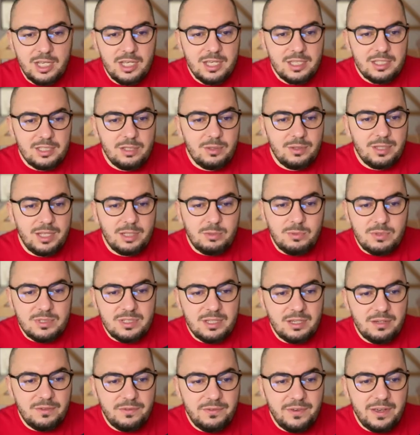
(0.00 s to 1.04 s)
So that was
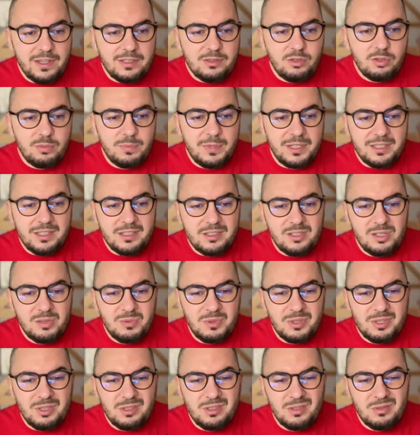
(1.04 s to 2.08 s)
the refactor, but actually
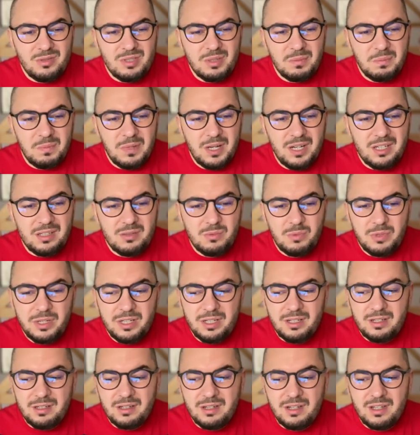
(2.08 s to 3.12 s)
we introduced a bug
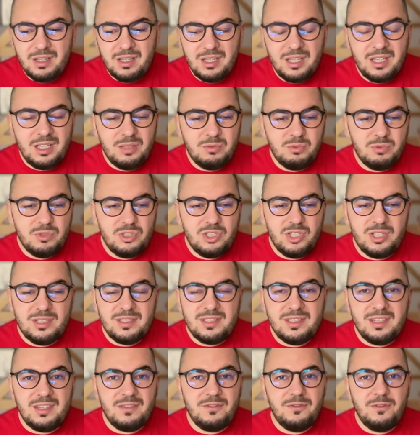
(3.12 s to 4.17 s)
where it would
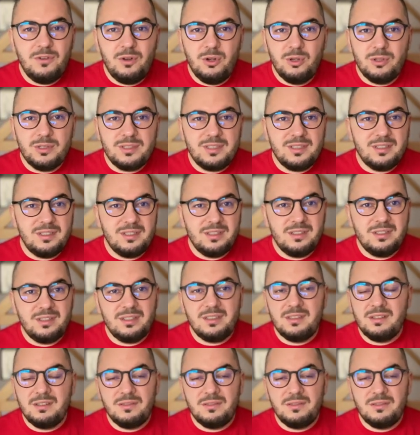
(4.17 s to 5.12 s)
just say false, return